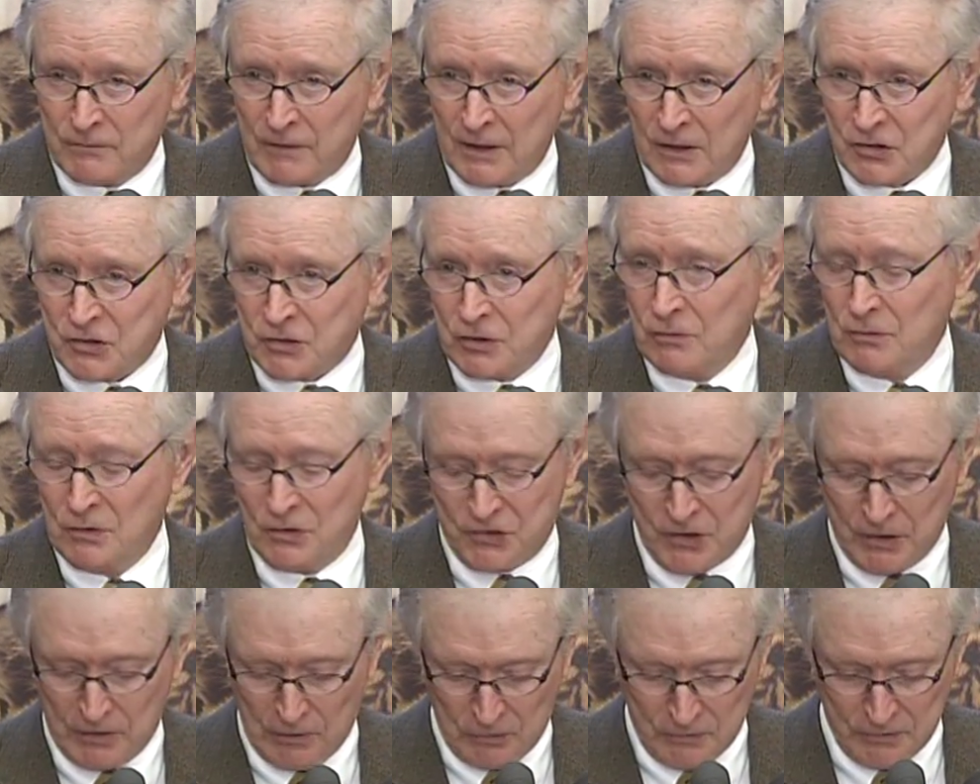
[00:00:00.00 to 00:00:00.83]
of our
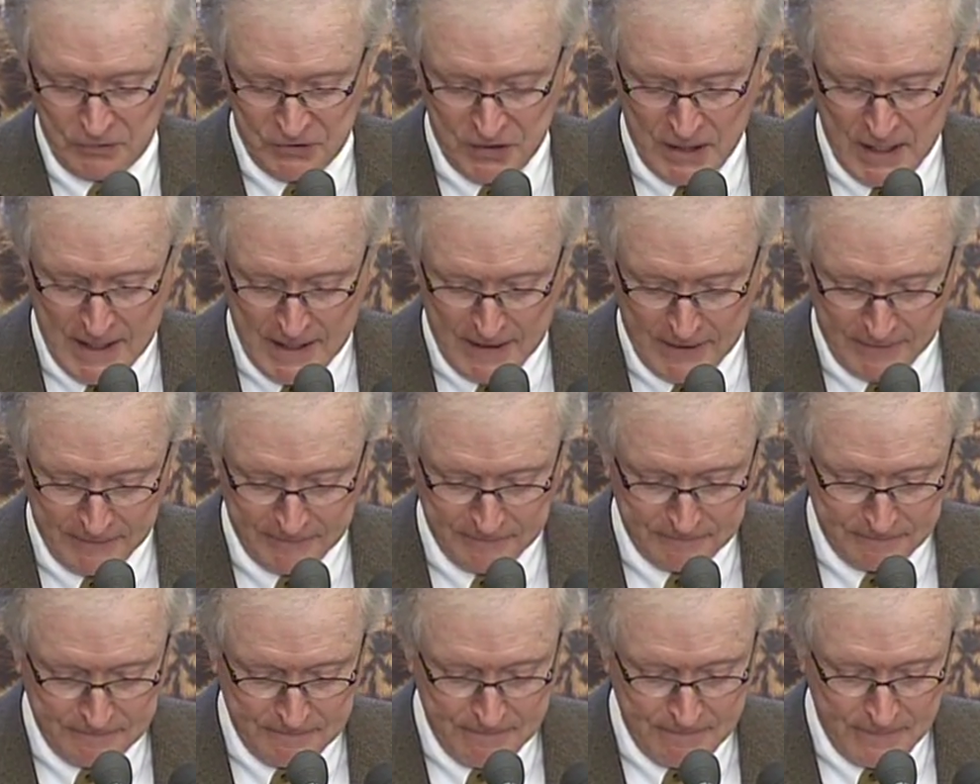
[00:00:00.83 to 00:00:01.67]
students in Louisiana.
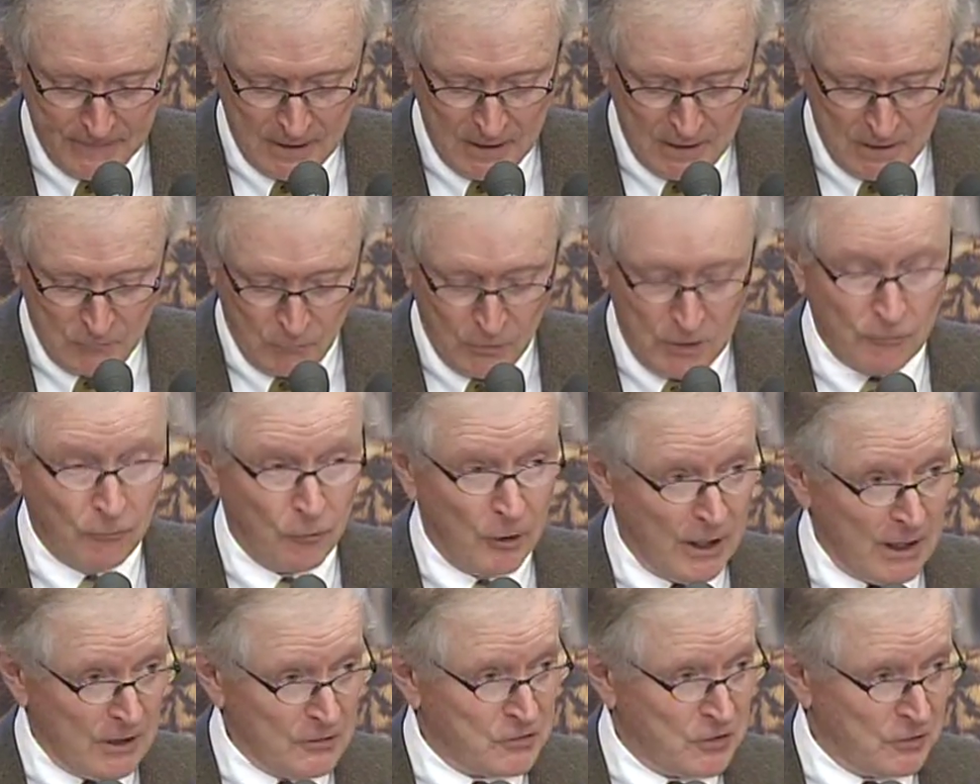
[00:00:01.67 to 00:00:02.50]
We've
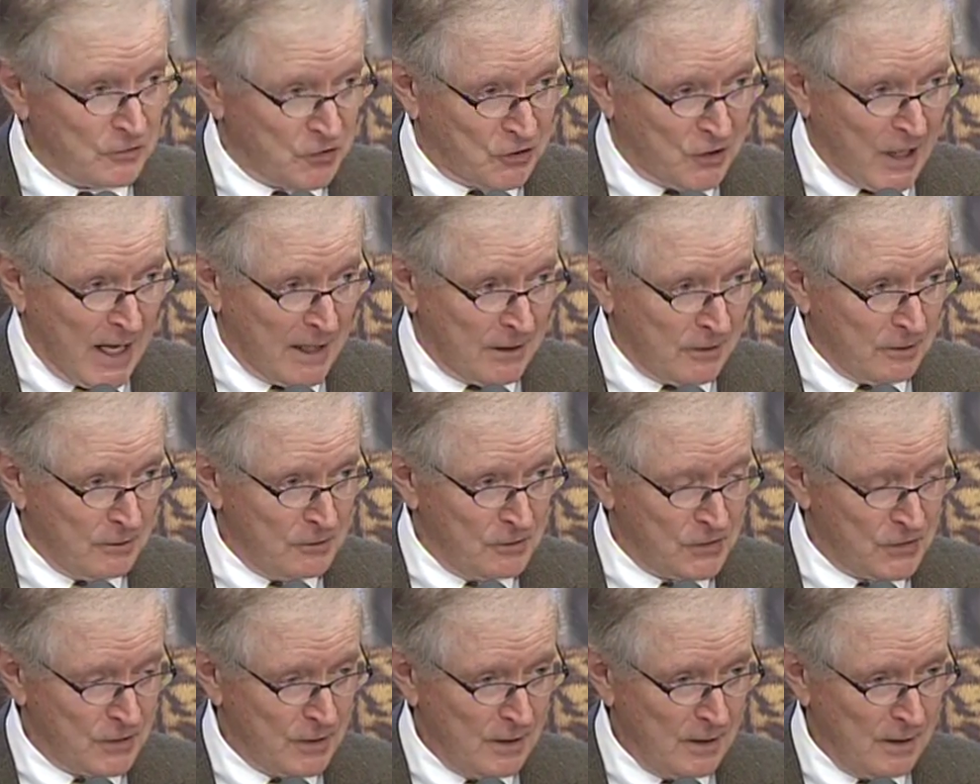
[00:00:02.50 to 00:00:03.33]
raised the
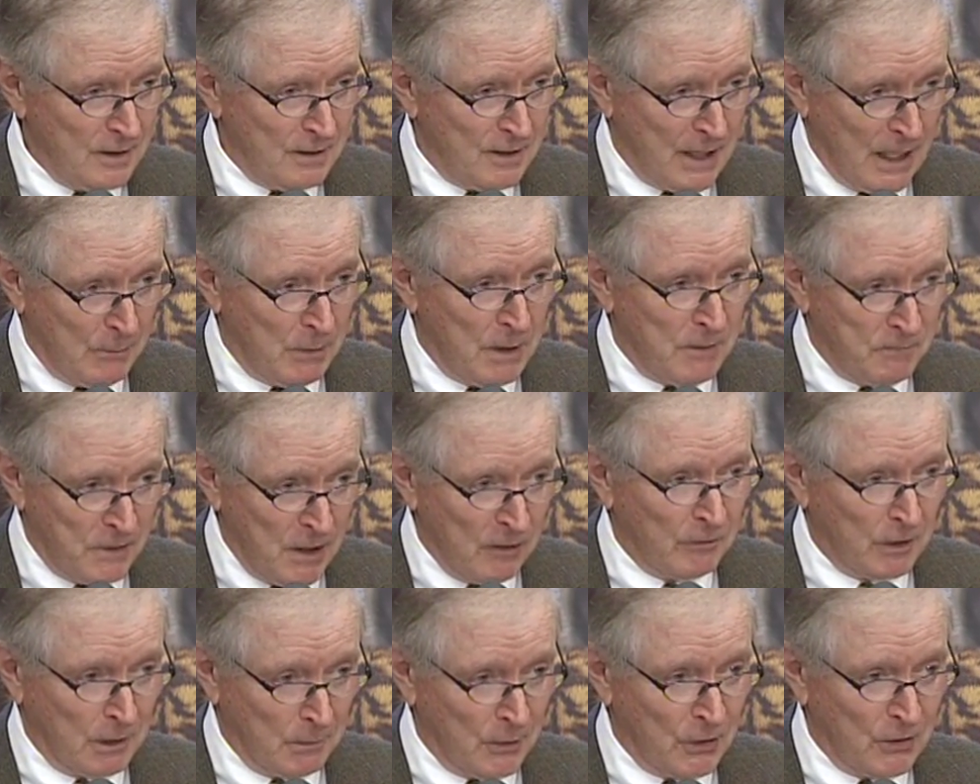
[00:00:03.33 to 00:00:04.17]
standards, and we've
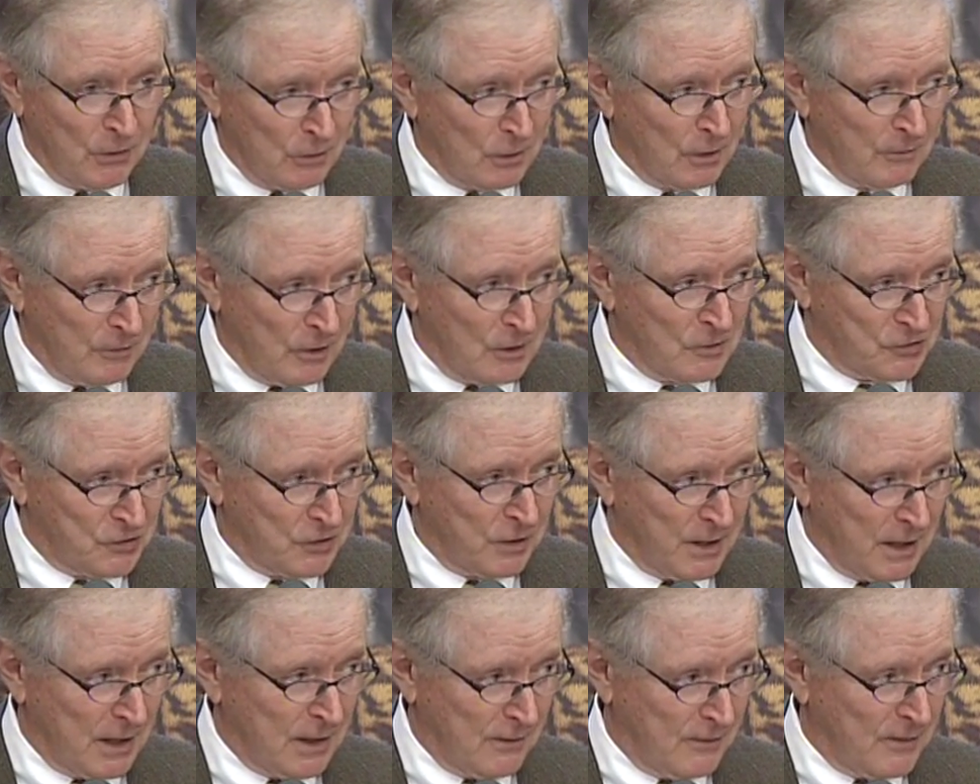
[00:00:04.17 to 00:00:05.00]
given them a
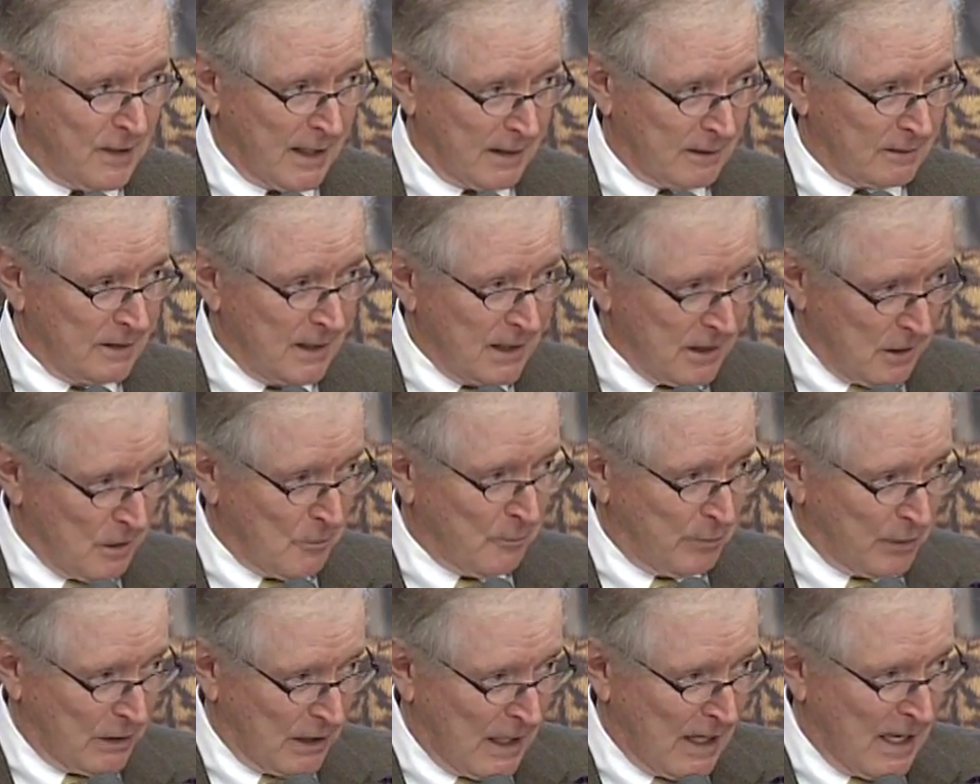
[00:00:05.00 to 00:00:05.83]
university that
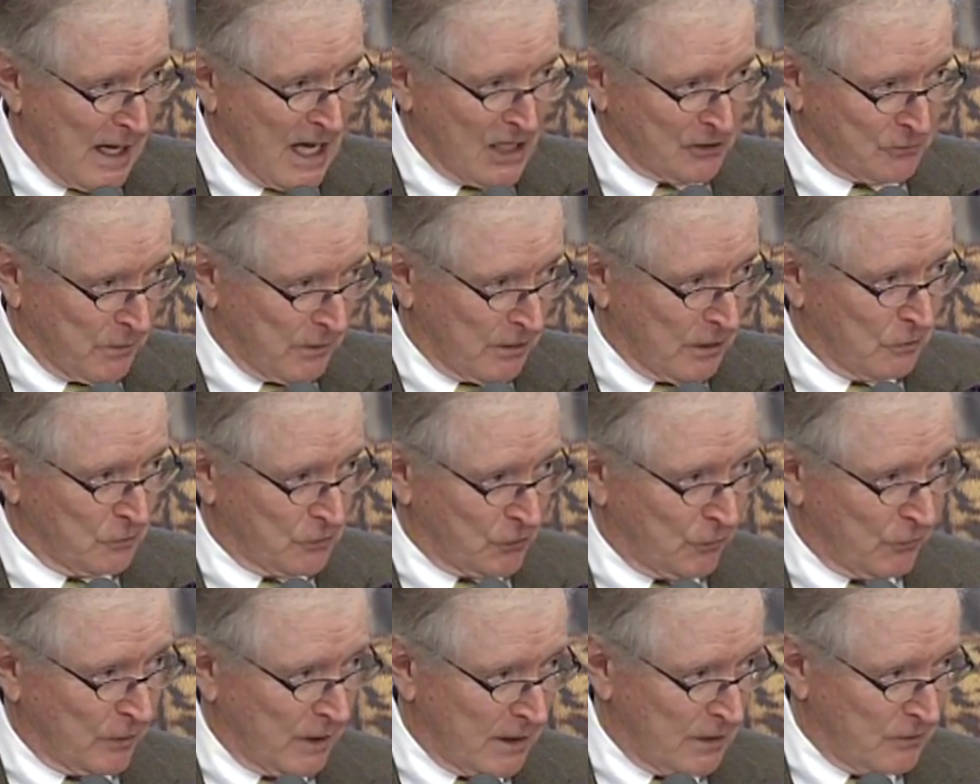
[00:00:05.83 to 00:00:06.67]
complies with
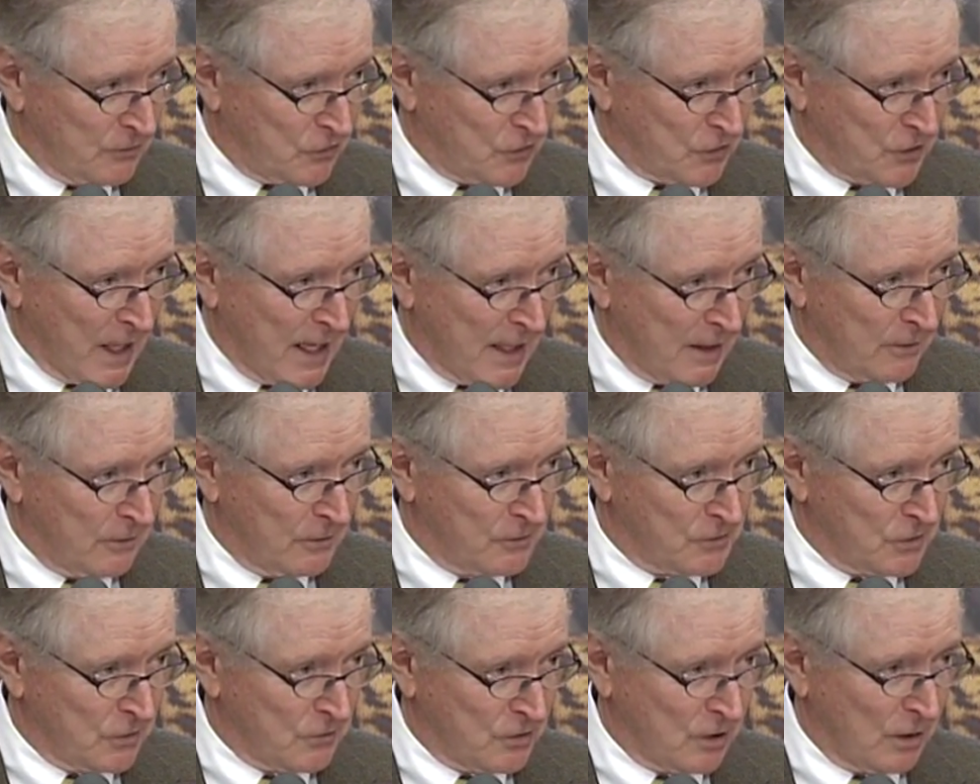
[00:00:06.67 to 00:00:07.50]
those raised
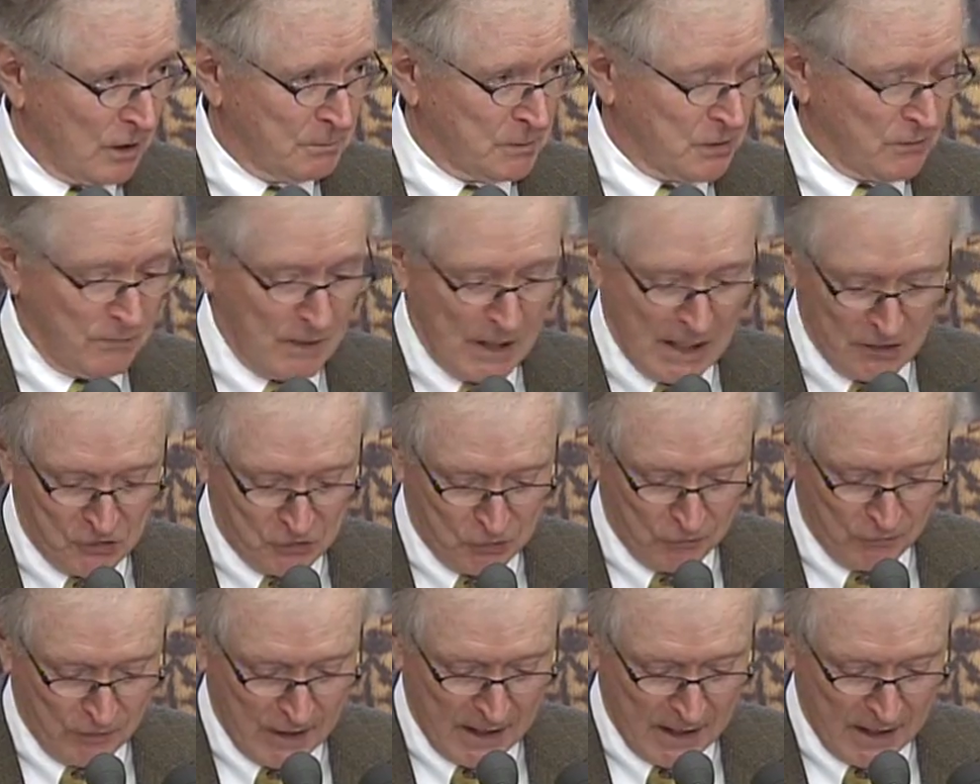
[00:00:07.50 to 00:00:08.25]
standards in terms of national